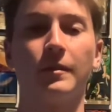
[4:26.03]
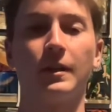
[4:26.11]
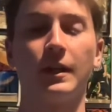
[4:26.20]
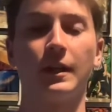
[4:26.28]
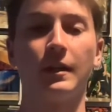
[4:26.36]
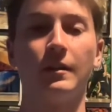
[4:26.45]

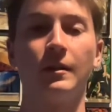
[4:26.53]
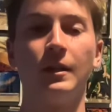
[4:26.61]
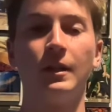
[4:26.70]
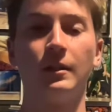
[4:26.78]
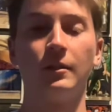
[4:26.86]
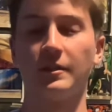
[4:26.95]
And
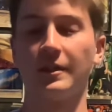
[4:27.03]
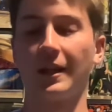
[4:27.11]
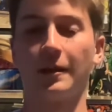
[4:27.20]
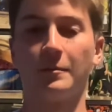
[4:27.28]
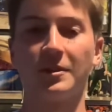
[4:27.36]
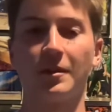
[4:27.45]
they're setting
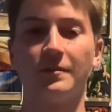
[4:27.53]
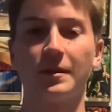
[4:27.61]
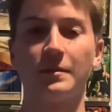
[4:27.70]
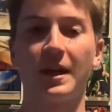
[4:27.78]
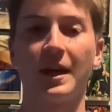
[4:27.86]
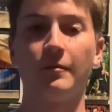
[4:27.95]
themselves up
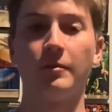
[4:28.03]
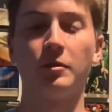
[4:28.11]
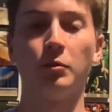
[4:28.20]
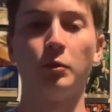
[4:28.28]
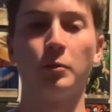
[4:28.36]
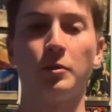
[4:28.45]
to have a new
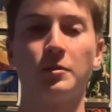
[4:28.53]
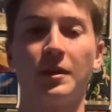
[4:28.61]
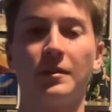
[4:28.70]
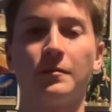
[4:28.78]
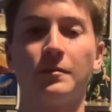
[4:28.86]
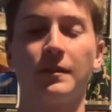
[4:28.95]
group of
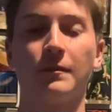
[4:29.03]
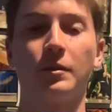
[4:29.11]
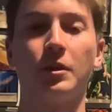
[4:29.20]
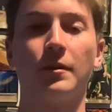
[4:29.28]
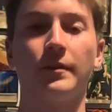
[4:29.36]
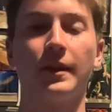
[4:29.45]
transfers every
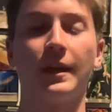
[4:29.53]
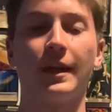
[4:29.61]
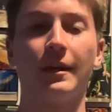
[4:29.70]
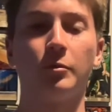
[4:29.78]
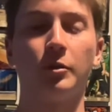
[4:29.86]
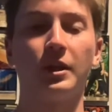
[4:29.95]
year if they
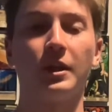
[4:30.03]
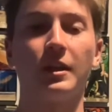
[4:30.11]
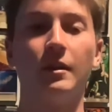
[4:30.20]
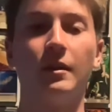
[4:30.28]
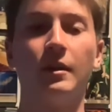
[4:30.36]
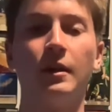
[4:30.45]
can't bring in